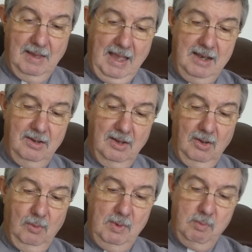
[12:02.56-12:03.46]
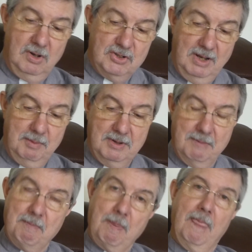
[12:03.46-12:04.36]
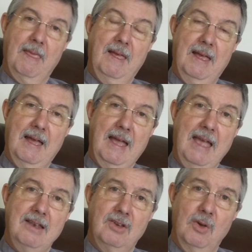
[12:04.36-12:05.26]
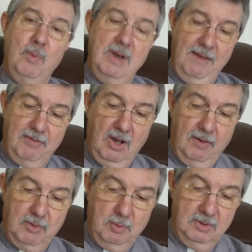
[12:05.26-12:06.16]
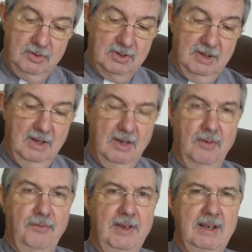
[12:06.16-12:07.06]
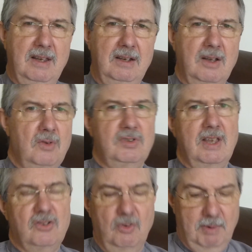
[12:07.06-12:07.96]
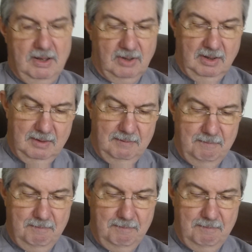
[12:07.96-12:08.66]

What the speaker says: and we worshipped, and we left afterwards feeling no sense of blessing,